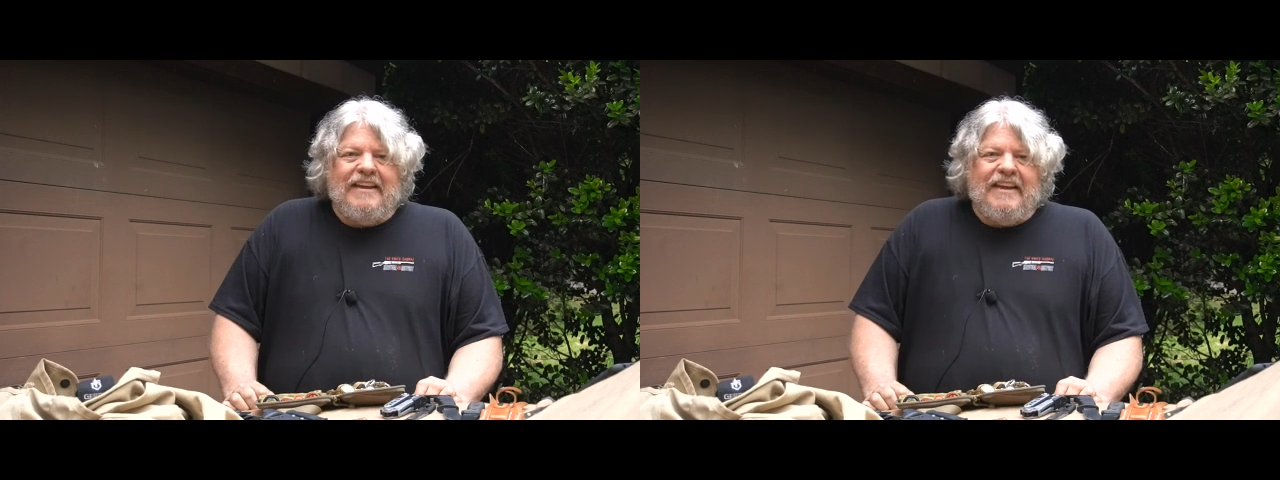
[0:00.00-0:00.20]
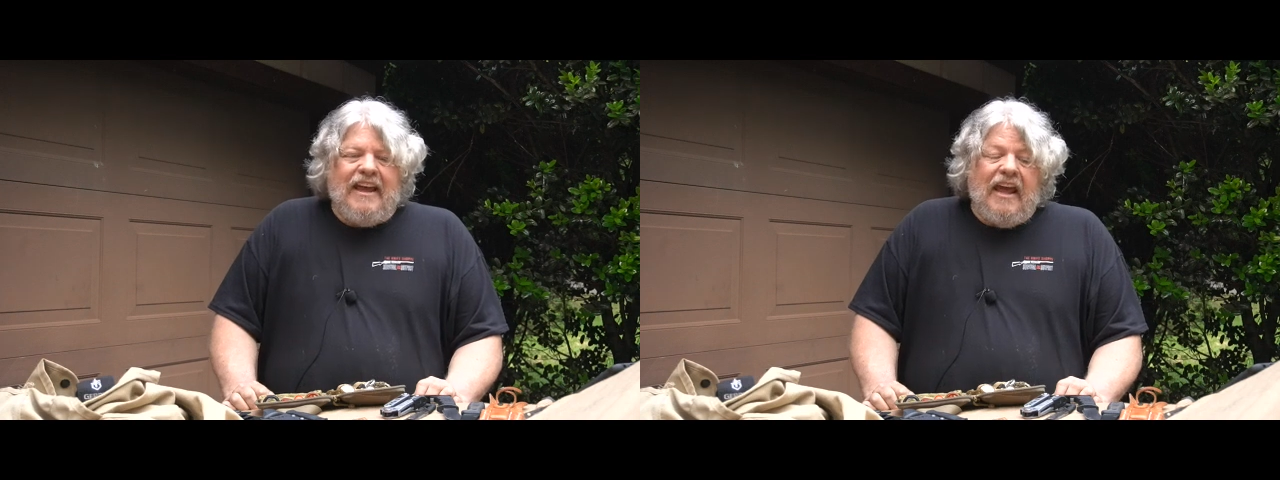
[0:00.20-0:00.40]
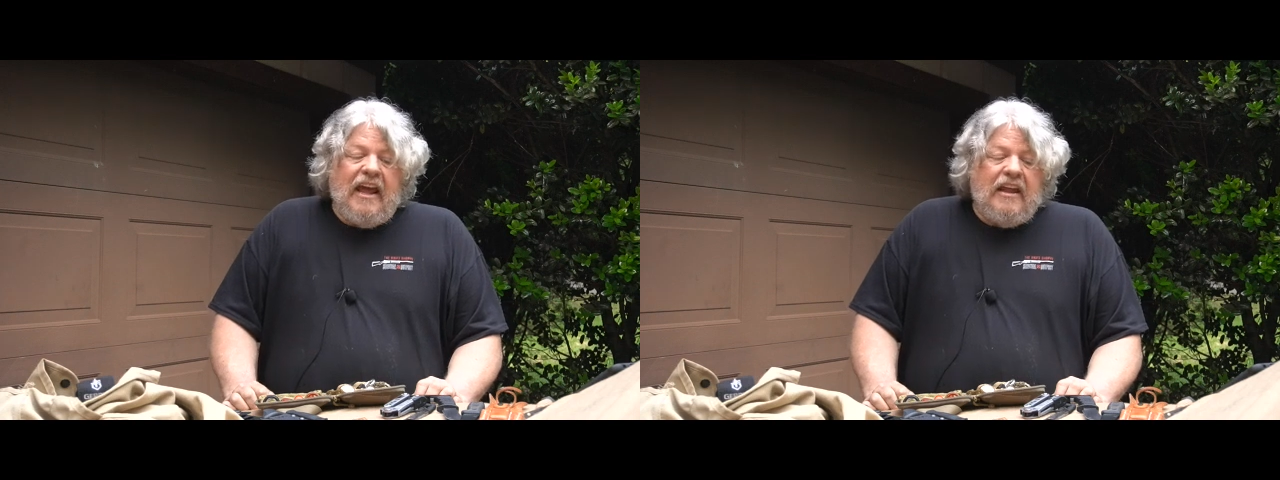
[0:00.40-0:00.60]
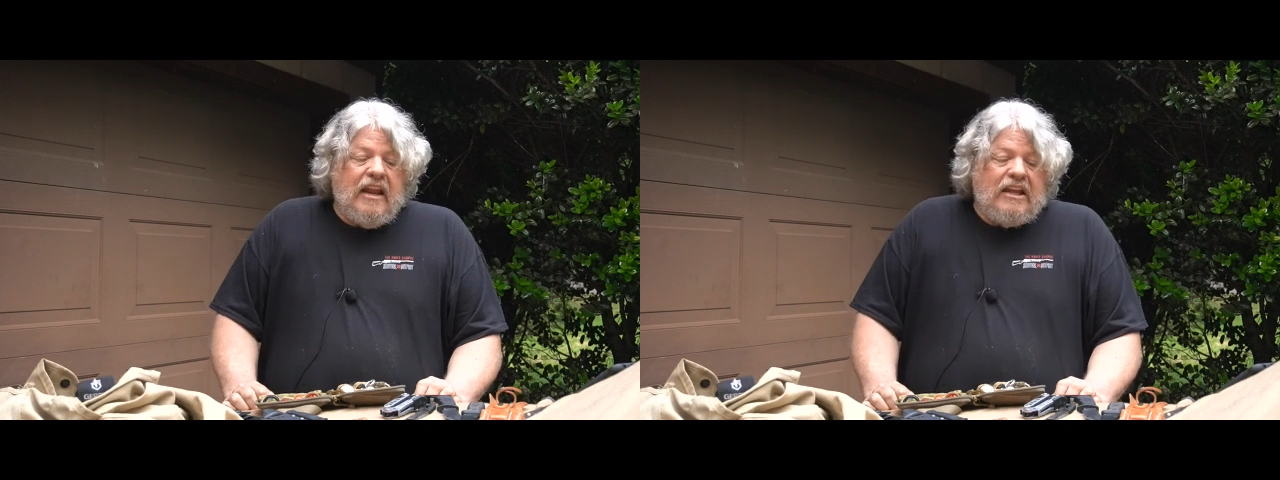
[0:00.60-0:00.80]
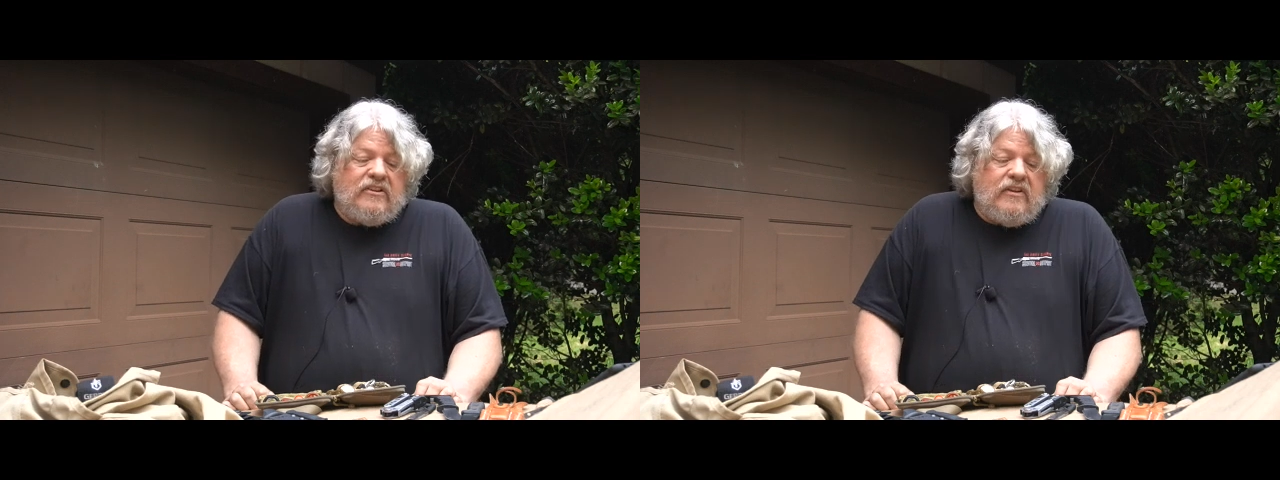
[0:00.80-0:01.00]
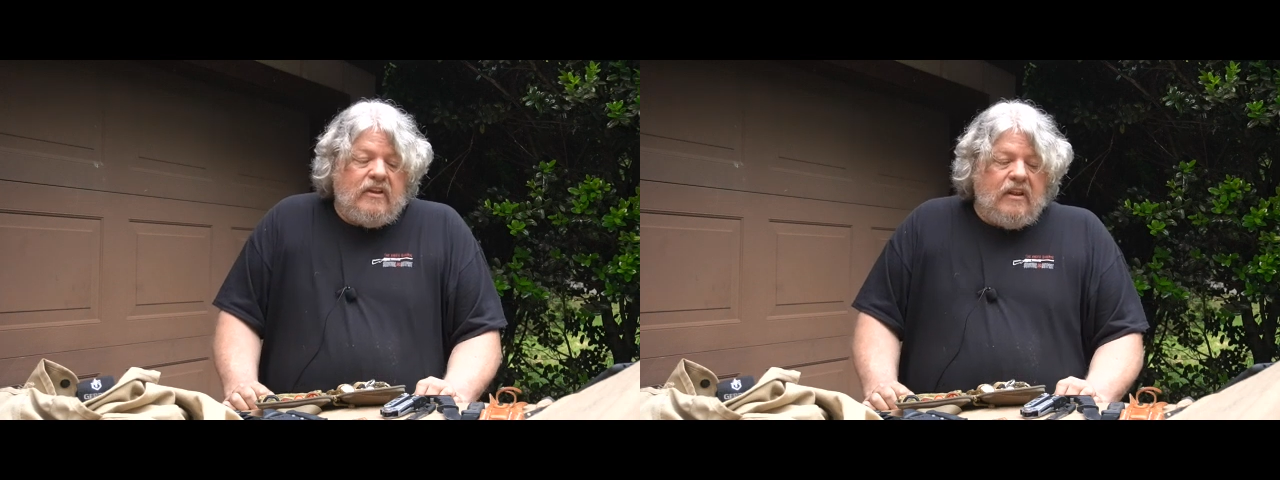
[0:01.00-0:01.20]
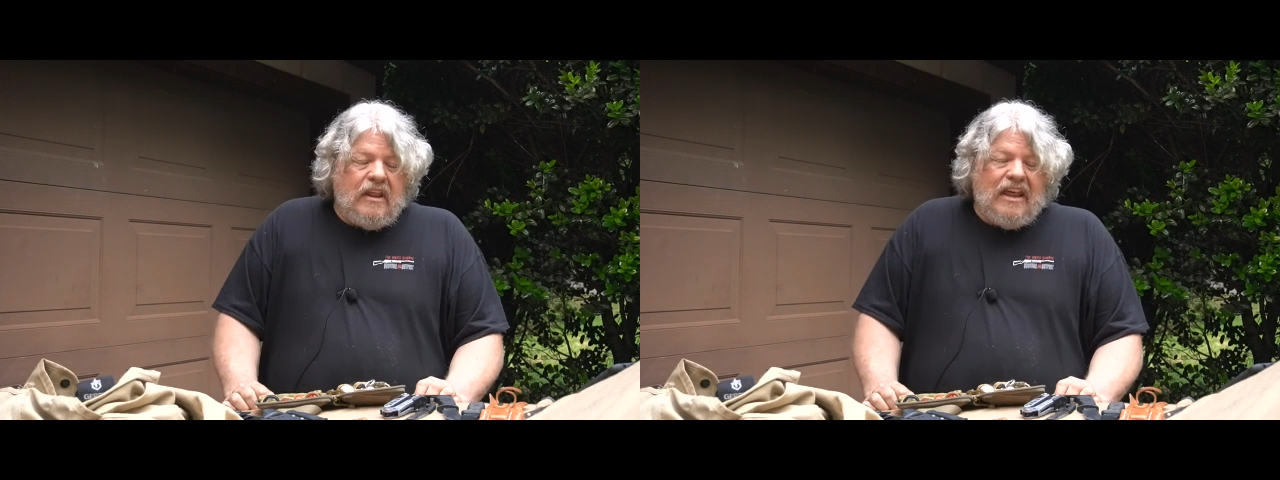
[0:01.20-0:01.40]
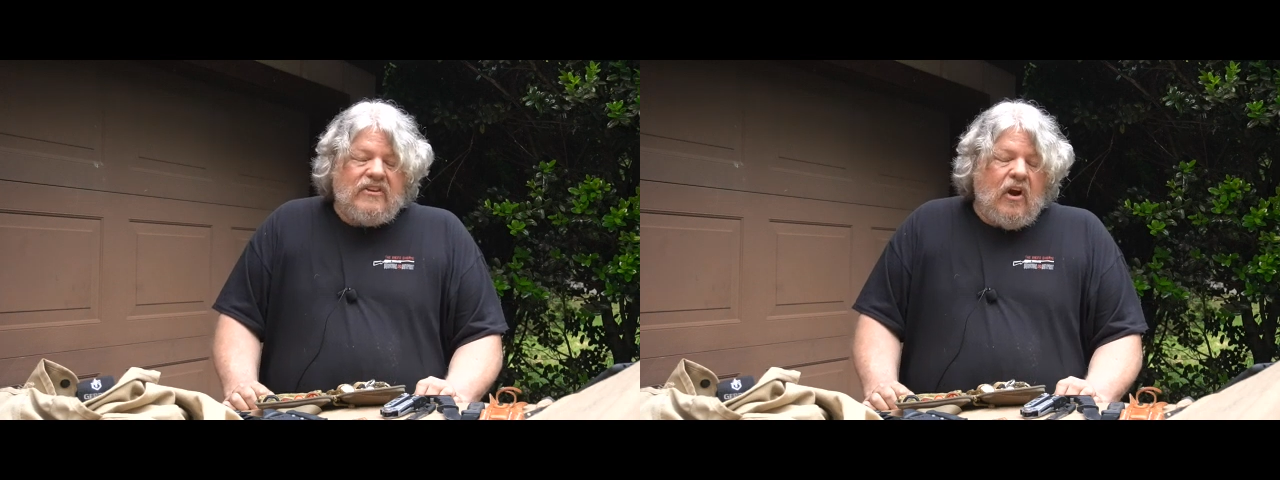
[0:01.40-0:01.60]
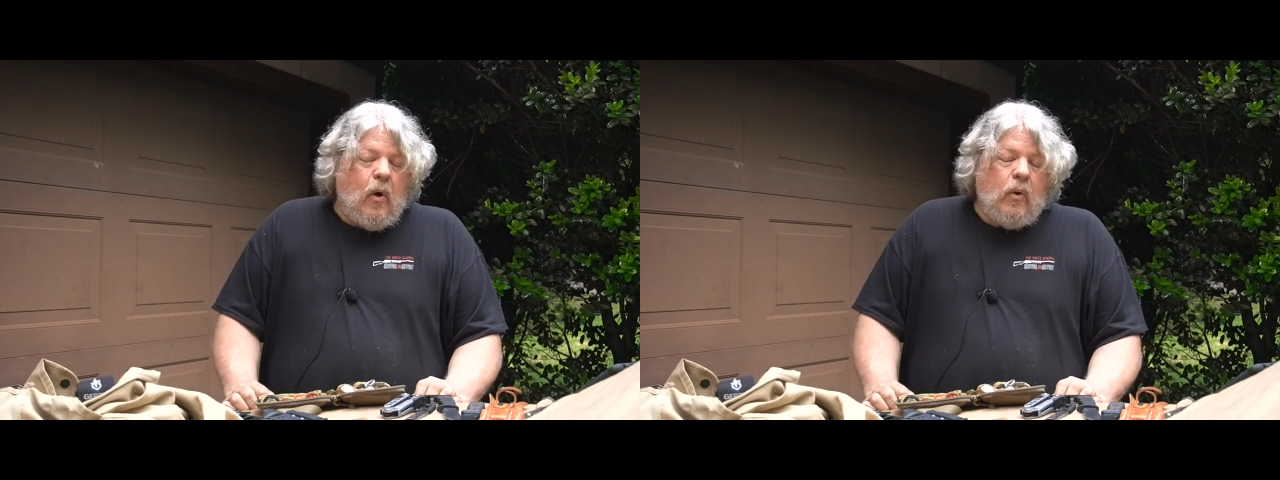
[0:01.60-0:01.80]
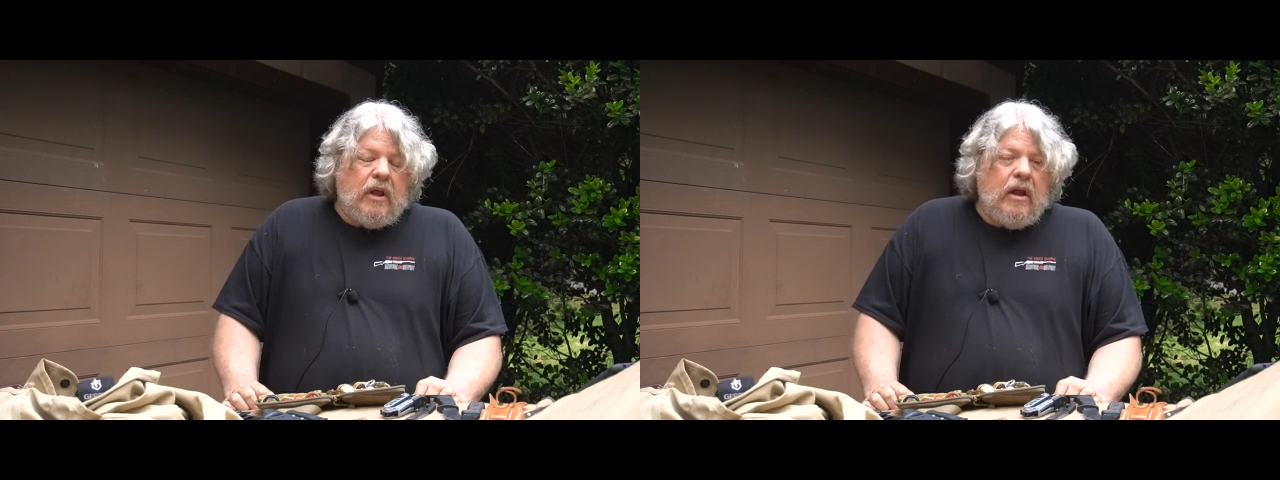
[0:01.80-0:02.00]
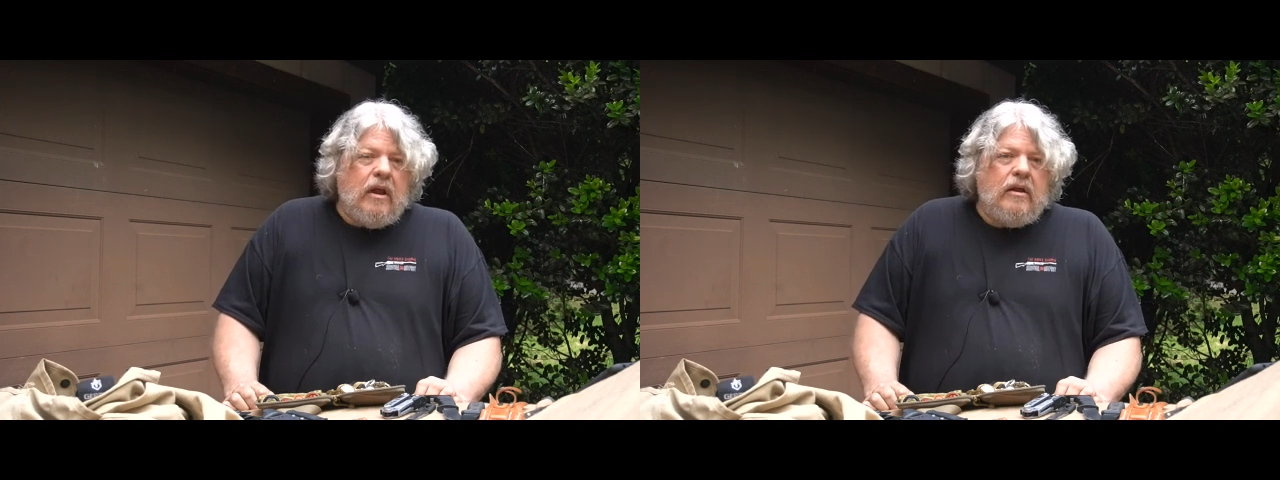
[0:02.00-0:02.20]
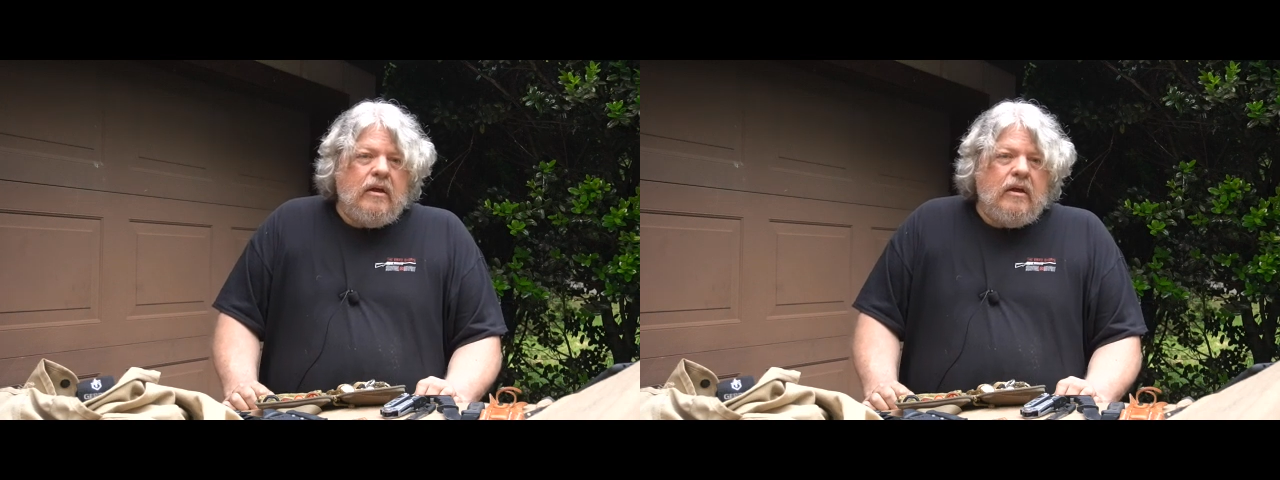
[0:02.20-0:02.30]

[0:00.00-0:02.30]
And that's our only